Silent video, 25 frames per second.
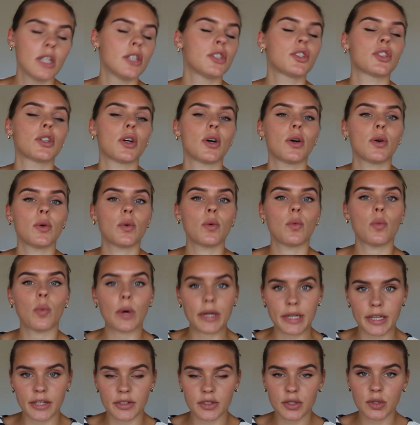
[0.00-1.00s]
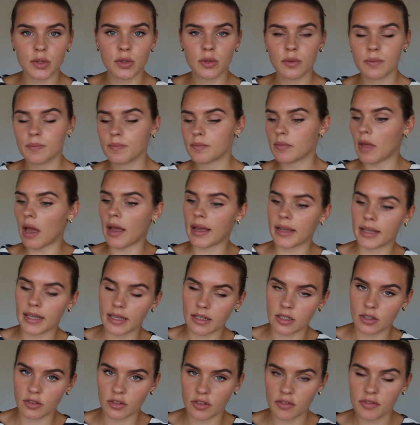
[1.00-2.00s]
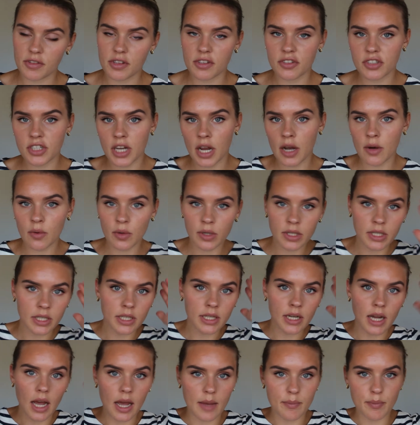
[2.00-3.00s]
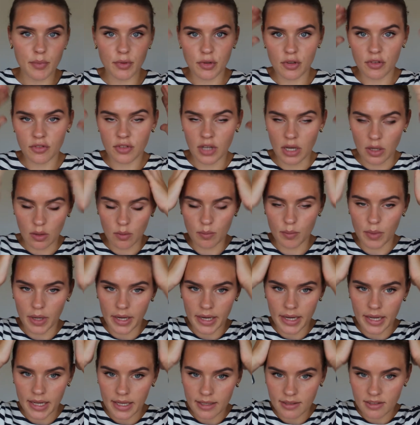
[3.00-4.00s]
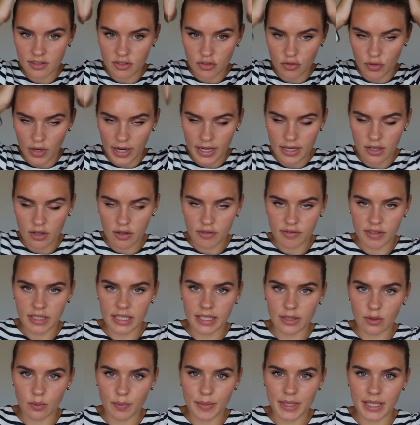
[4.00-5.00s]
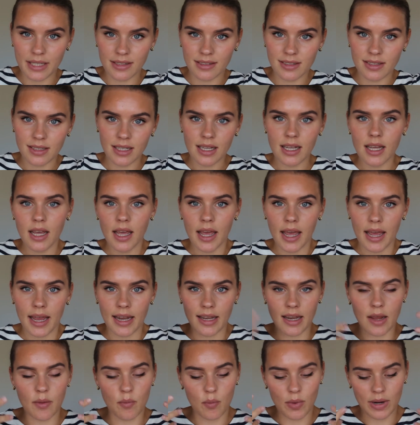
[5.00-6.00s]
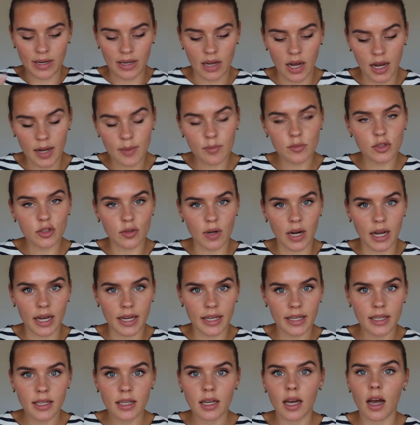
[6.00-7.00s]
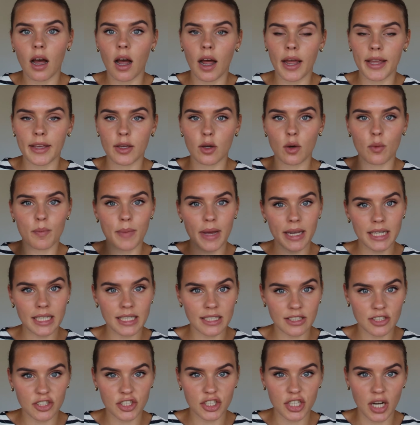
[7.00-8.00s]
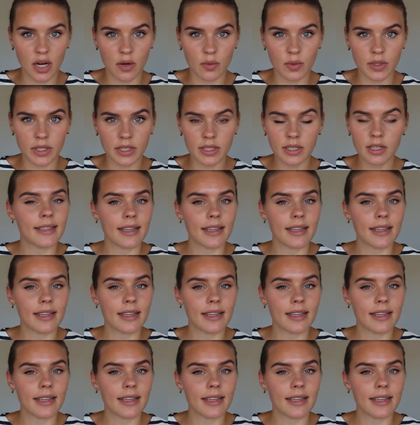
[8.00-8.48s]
So what I do, I get out of the shower, I put the towel on my head, dry it off a little bit, and then when I'm dry, I go back in the shower.